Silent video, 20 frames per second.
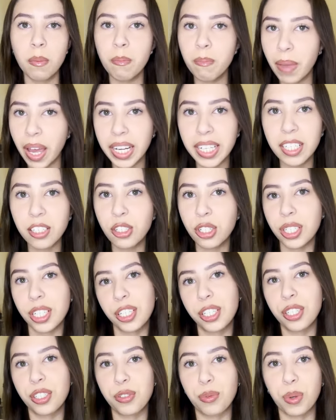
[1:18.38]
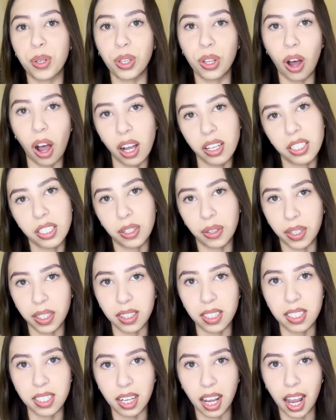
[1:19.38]
Many traditions were lost during
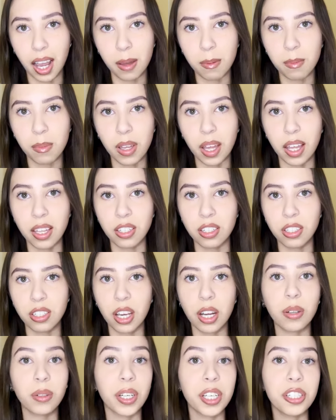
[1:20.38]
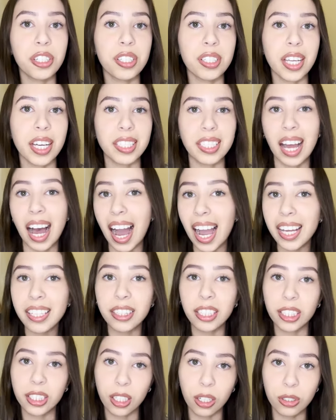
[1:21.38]
this time, as generations had to hide
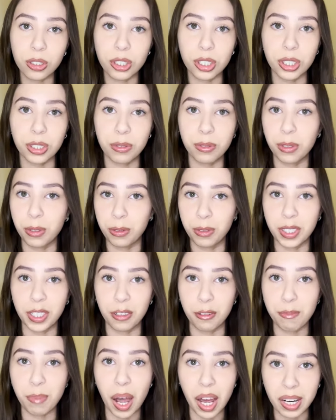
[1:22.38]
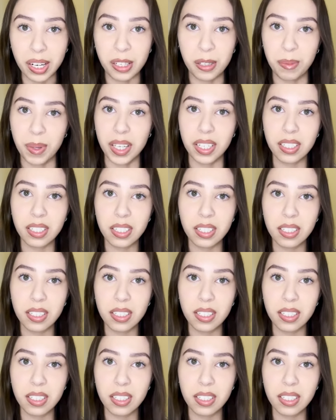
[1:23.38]
their culture for fear of punishment.